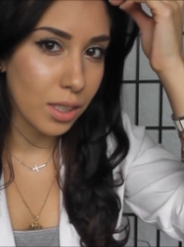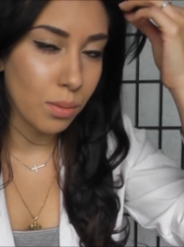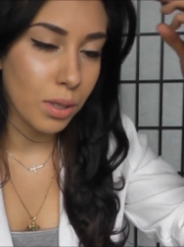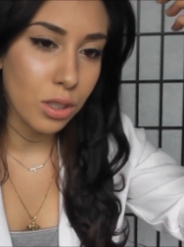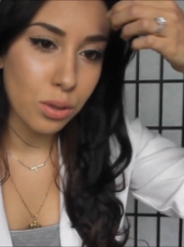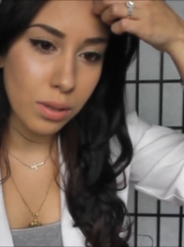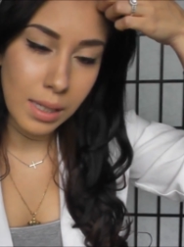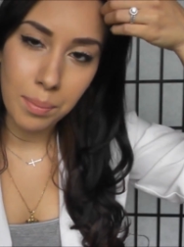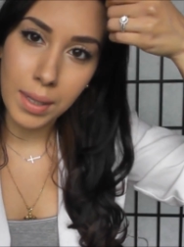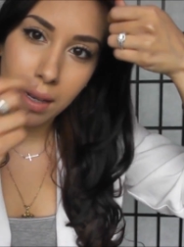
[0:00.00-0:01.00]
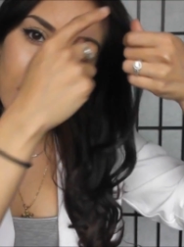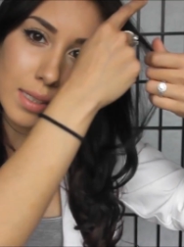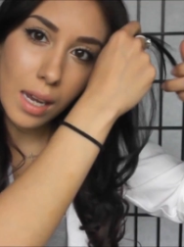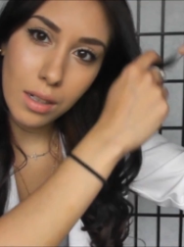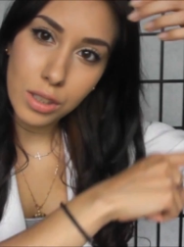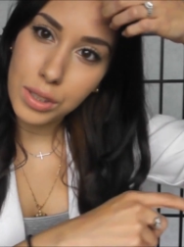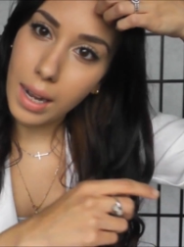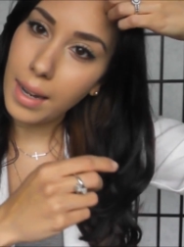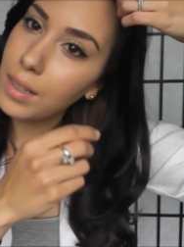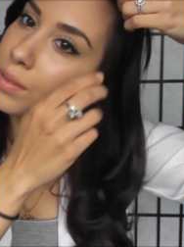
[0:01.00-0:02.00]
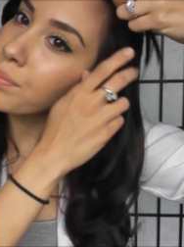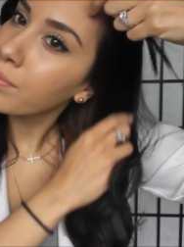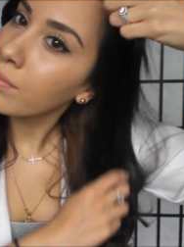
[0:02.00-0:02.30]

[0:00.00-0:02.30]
So I'm going to do the same thing on this other side.